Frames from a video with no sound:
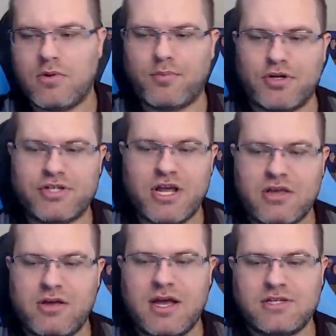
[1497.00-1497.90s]
Appreciate
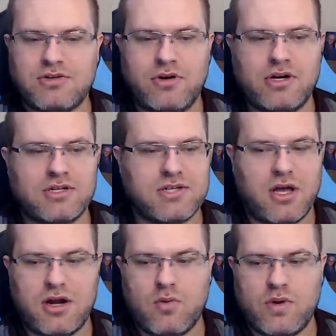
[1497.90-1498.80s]
you guys joining us
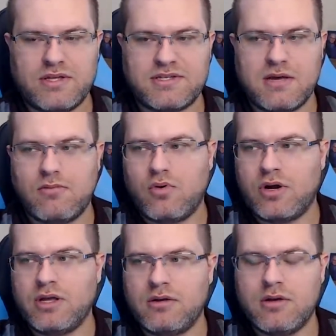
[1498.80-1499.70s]
on a Wednesday
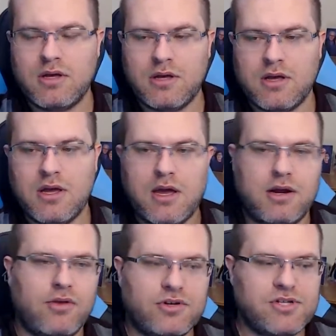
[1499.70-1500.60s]
morning. I
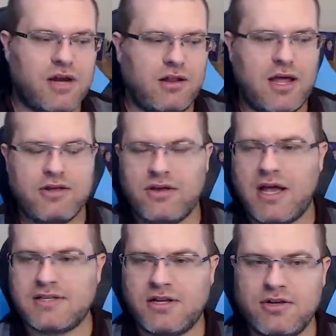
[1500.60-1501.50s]
know there's not a lot of you
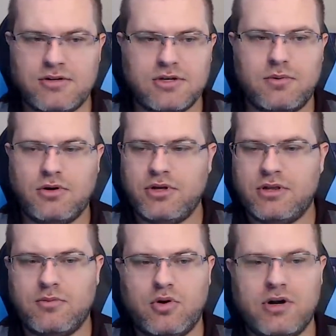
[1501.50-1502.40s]
guys on YouTube early in
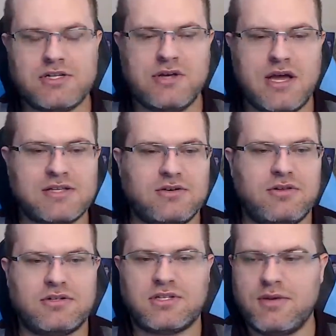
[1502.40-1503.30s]
the morning, as you guys are
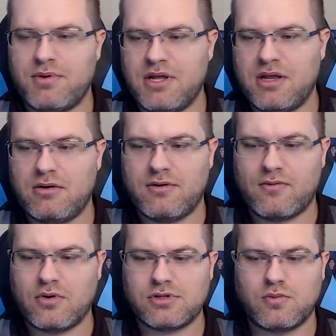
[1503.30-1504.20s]
either sleeping in or, of
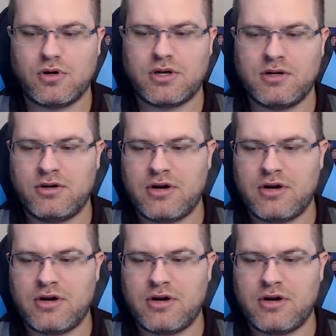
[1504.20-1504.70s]
course, working your